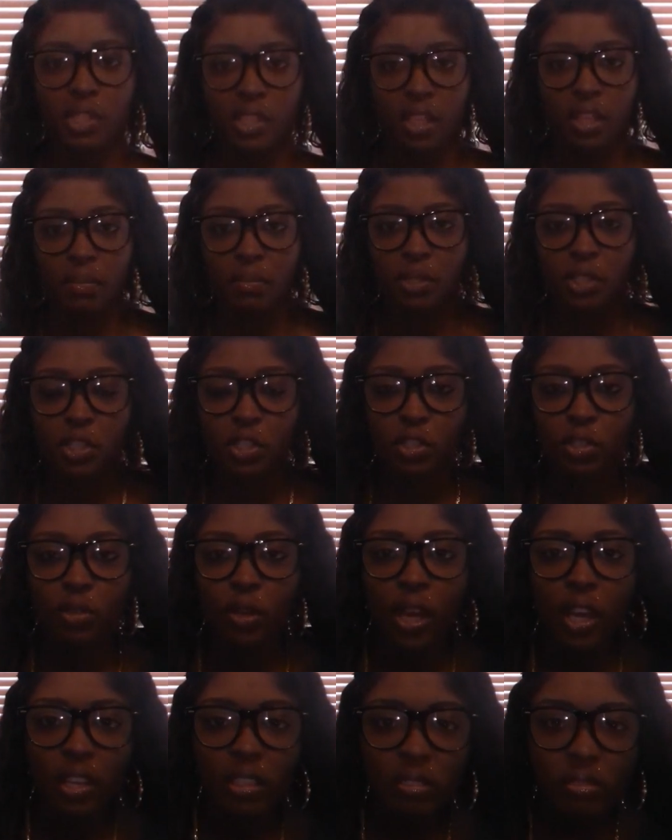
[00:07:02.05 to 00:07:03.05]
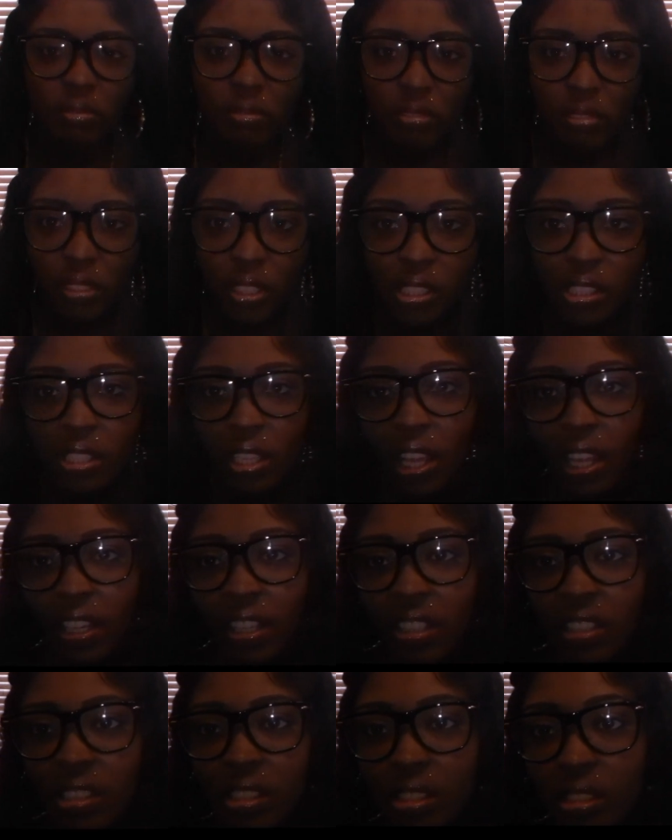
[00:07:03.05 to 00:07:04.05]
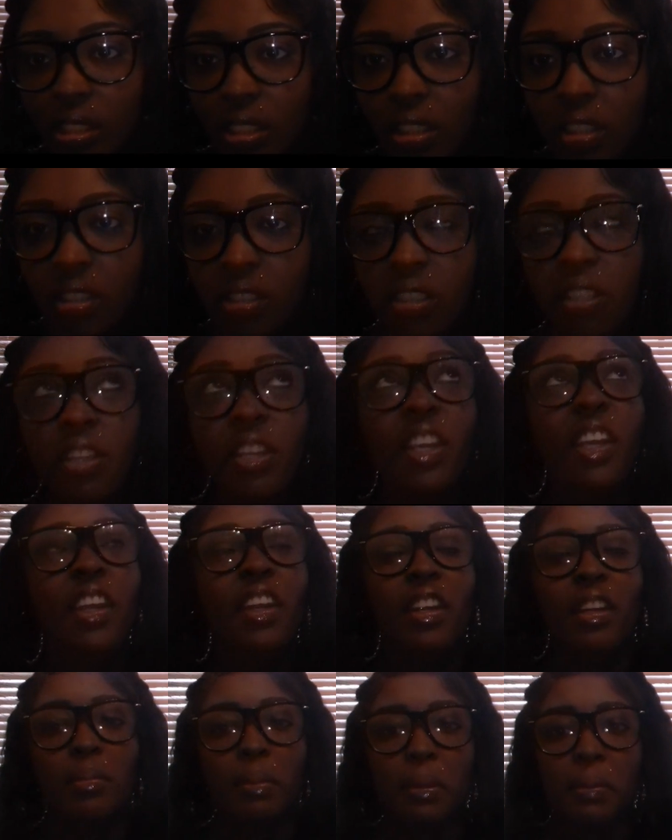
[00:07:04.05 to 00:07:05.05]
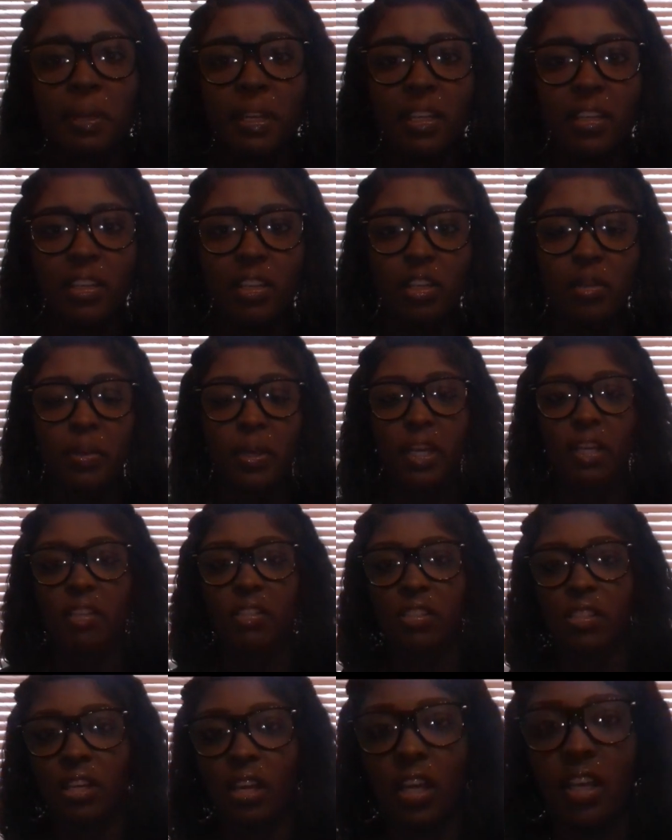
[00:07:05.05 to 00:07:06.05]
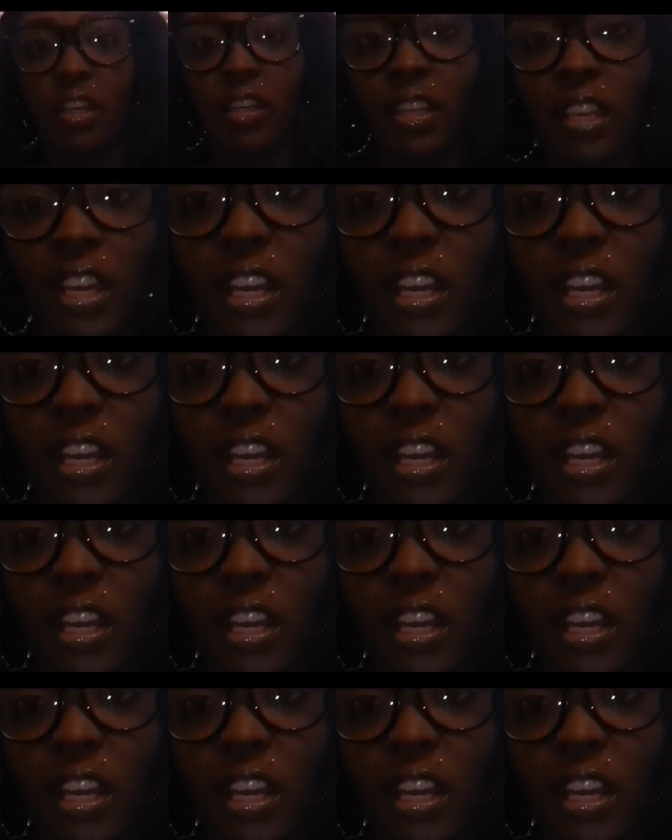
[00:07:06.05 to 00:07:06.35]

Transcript: what's up? So this lighting sucks in here. Maybe I need to go back outside.